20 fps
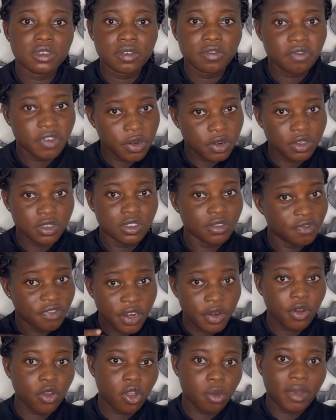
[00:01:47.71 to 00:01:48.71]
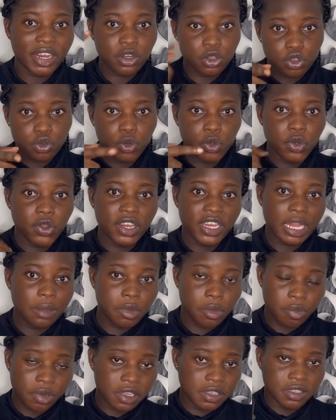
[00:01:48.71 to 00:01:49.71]
very, very common. I know you will know it. Let
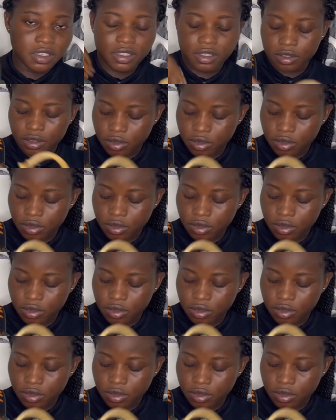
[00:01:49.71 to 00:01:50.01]
me play it.